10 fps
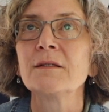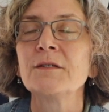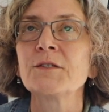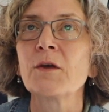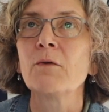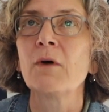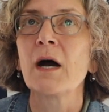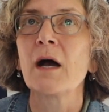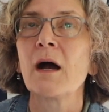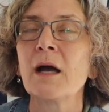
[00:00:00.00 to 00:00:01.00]
So
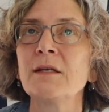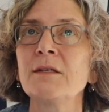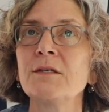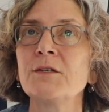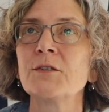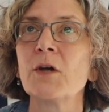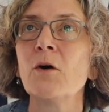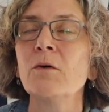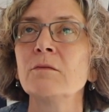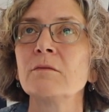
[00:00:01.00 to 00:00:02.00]
I
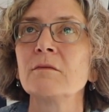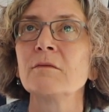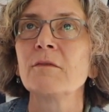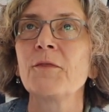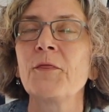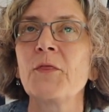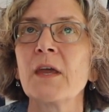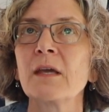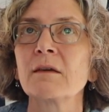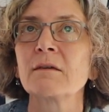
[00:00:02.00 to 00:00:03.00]
don't
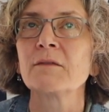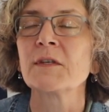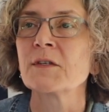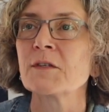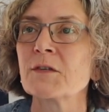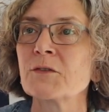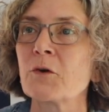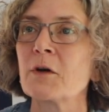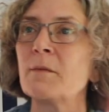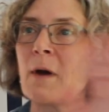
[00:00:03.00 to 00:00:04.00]
think this is a
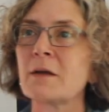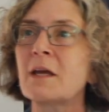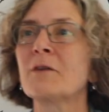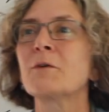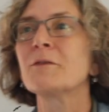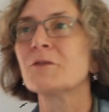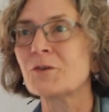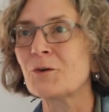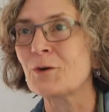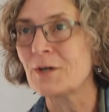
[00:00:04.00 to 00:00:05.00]
story about getting rid of
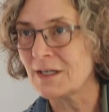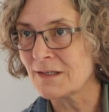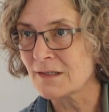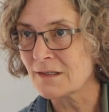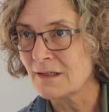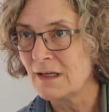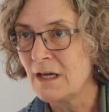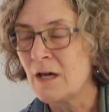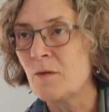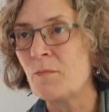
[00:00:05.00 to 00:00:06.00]
stories,
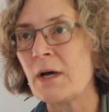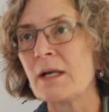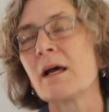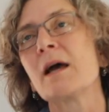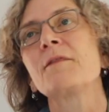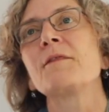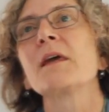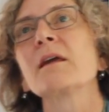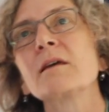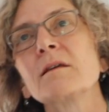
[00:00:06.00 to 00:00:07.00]
but I
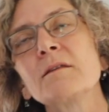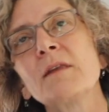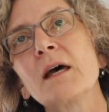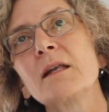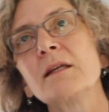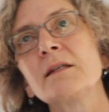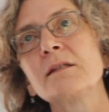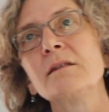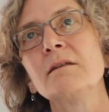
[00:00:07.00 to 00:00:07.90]
think that it